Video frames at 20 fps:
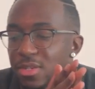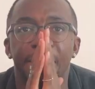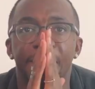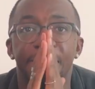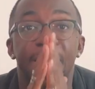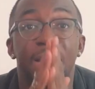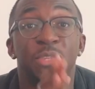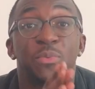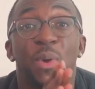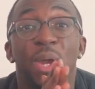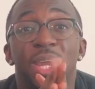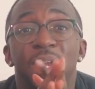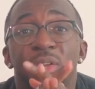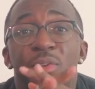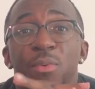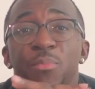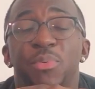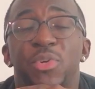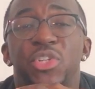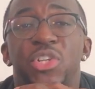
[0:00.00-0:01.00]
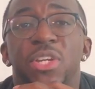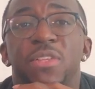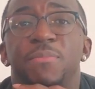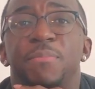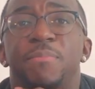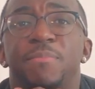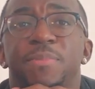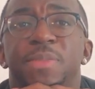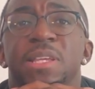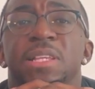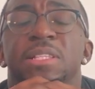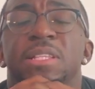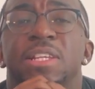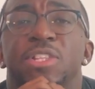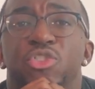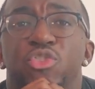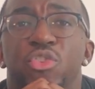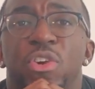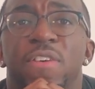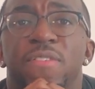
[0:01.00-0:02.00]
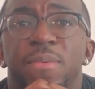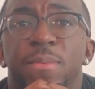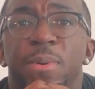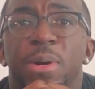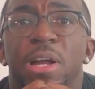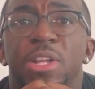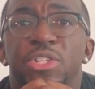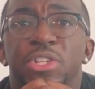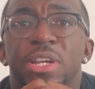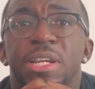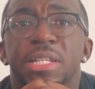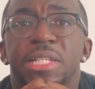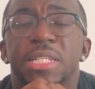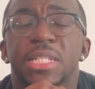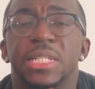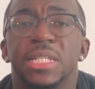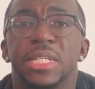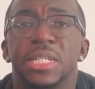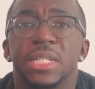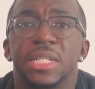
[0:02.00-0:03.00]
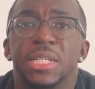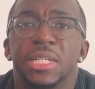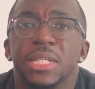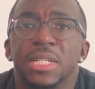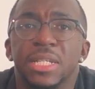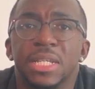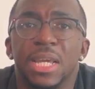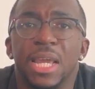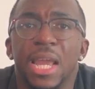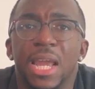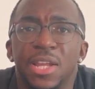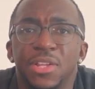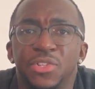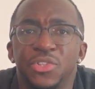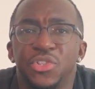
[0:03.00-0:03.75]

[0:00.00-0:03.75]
That's why I appreciate things like the Trevor Project and